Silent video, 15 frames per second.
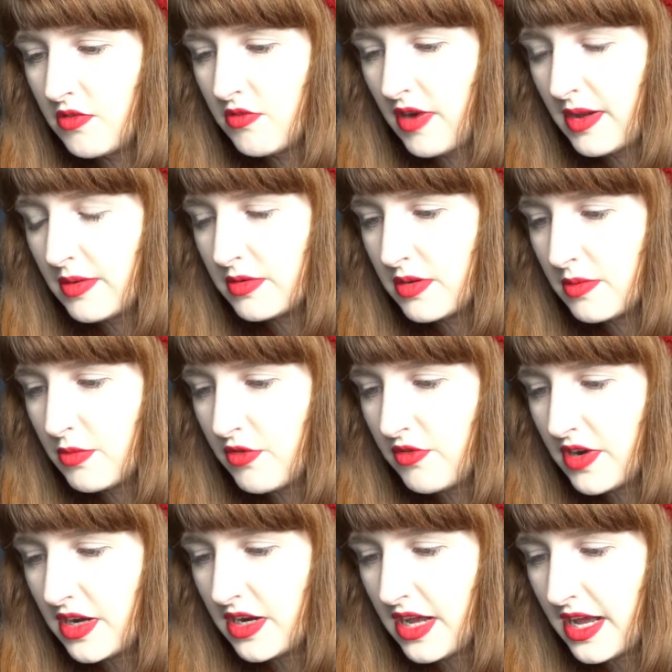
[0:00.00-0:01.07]
Round
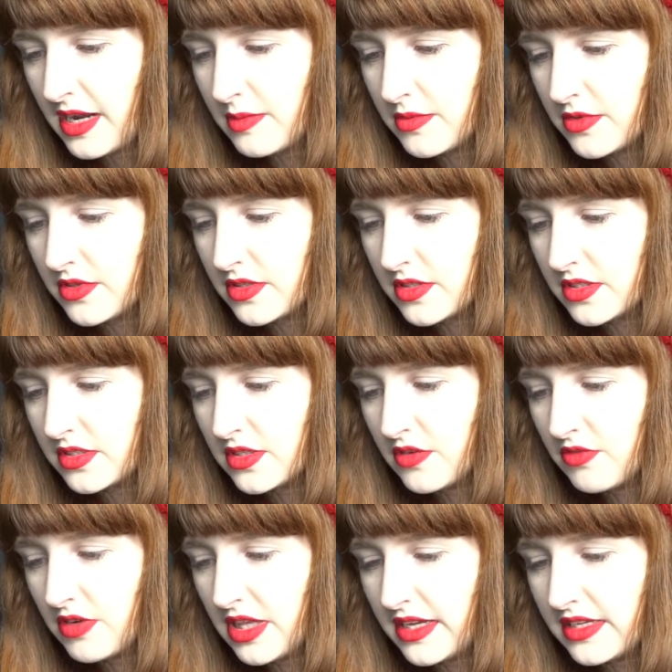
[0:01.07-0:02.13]
marine animals
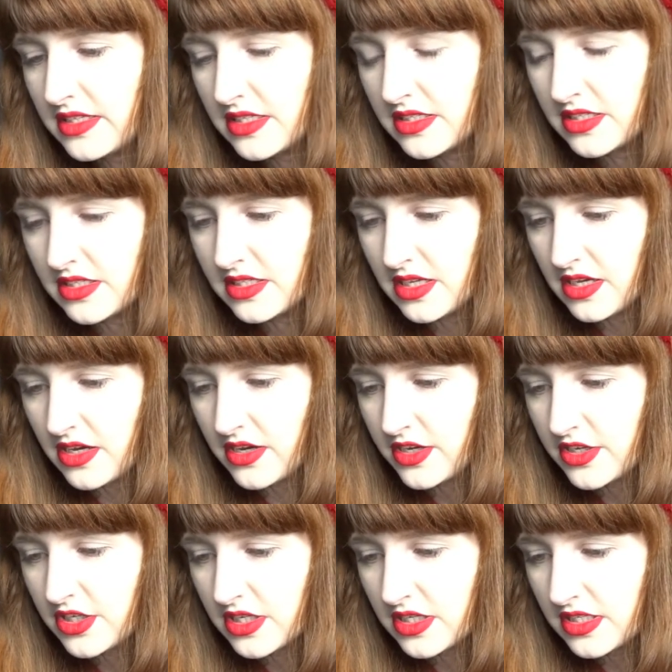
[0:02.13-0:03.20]
related to sea
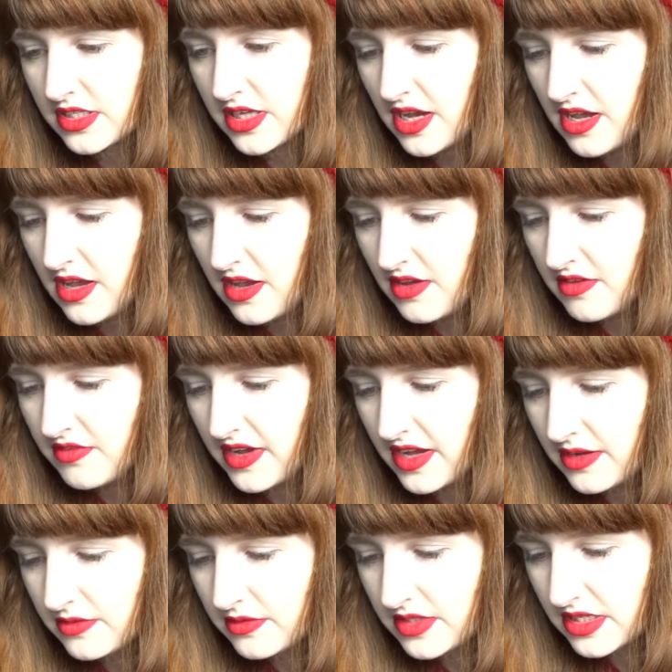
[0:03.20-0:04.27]
urchins
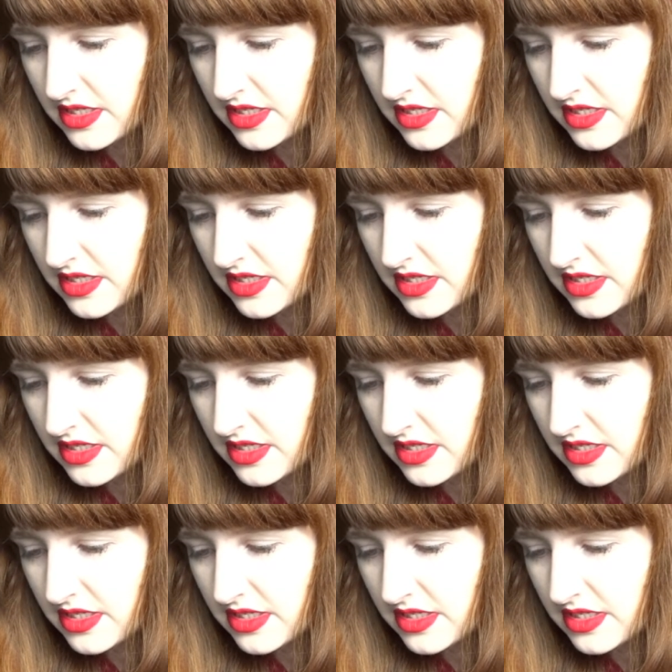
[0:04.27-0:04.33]
found